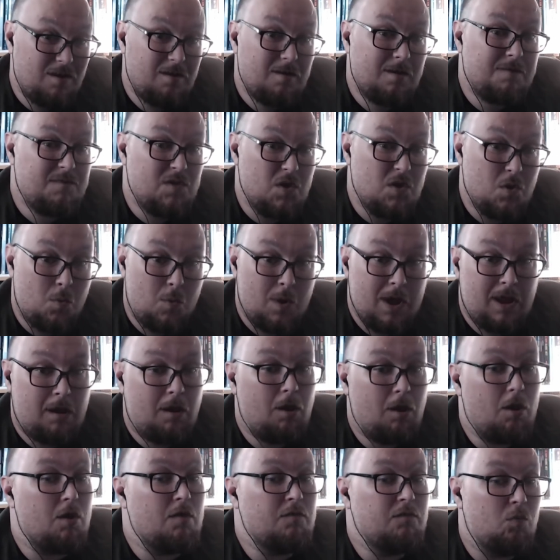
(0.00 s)
if you will,
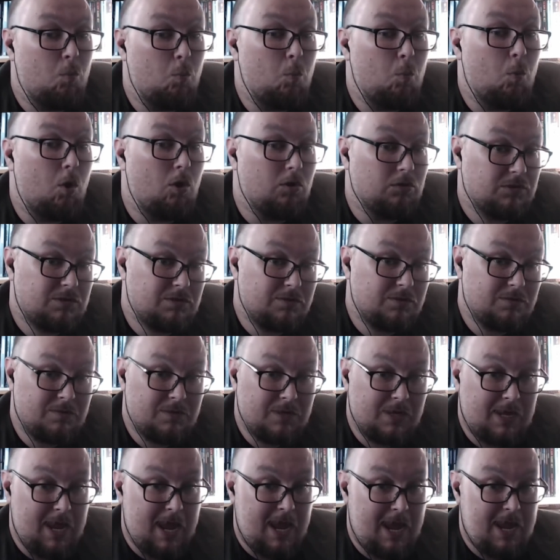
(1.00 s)
of what the
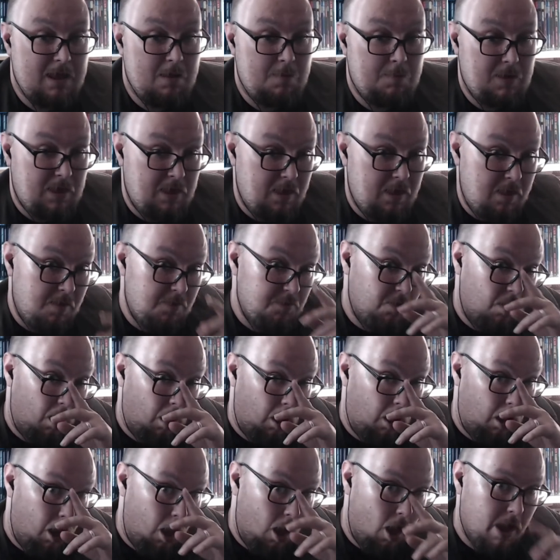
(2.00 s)
game is
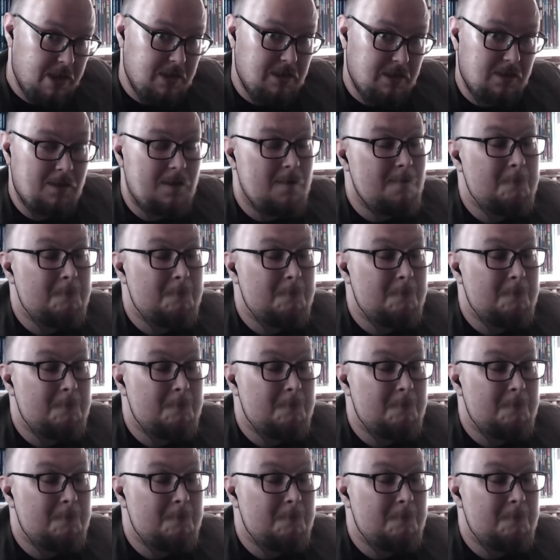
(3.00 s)
like.